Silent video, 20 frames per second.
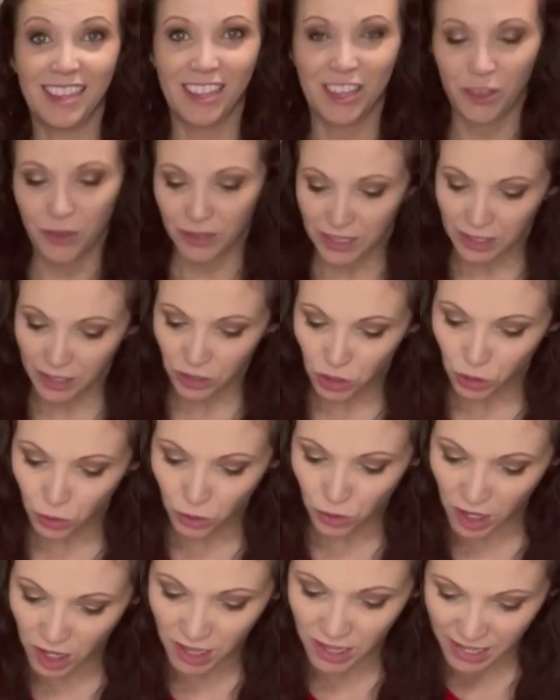Using the
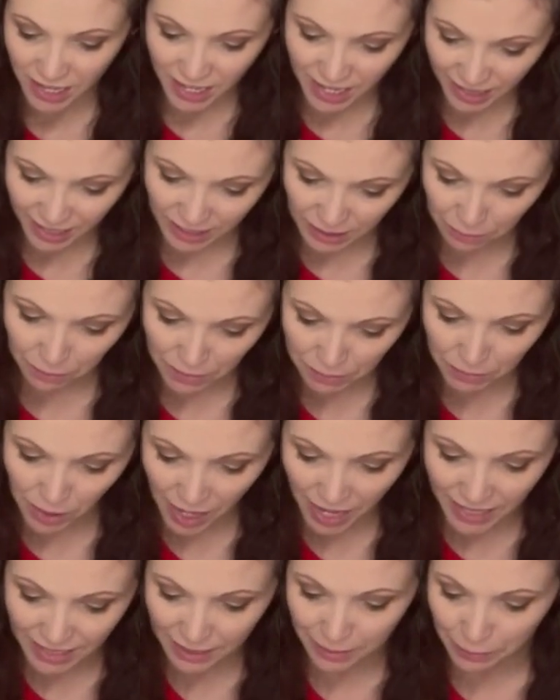tool, let's
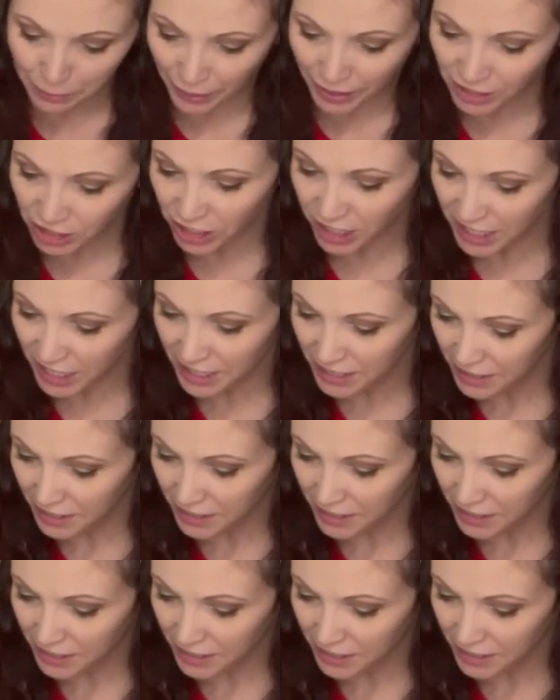apply some pressure.